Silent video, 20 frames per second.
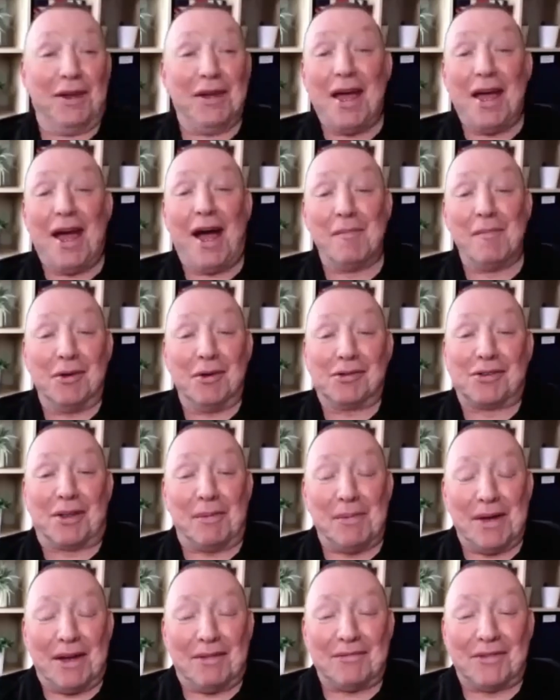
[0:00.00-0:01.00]
the first time I've ever
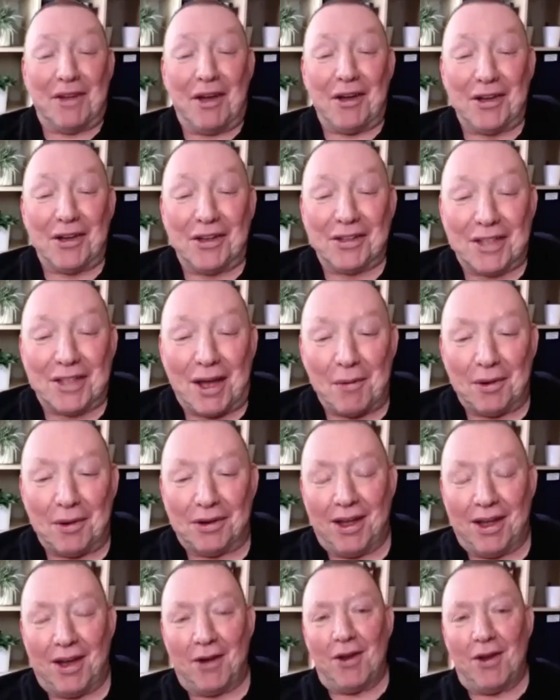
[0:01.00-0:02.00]
heard, heard that. that one,
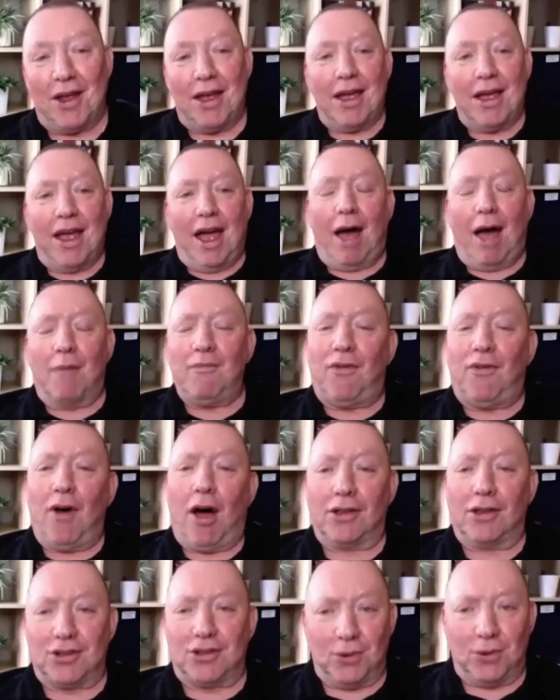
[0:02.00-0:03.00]
though. I'm
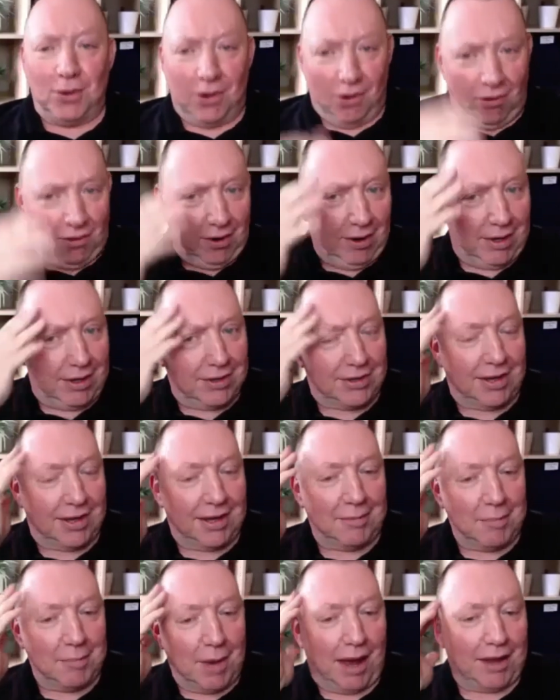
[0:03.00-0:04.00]
far too young, you no. see.
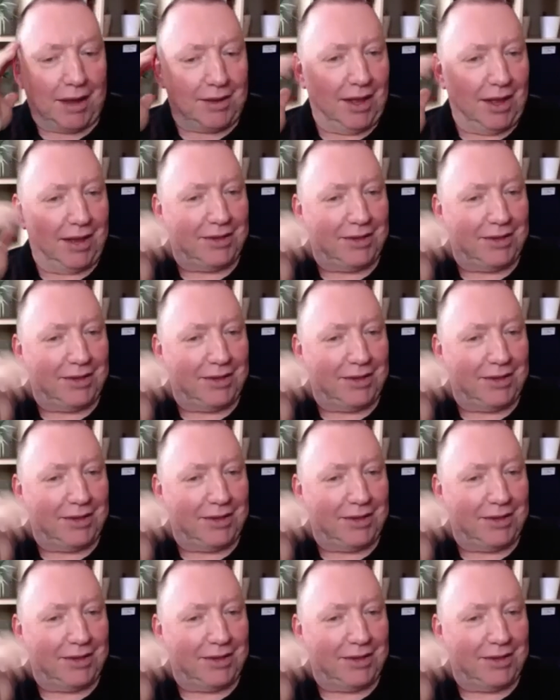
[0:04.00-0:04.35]
That's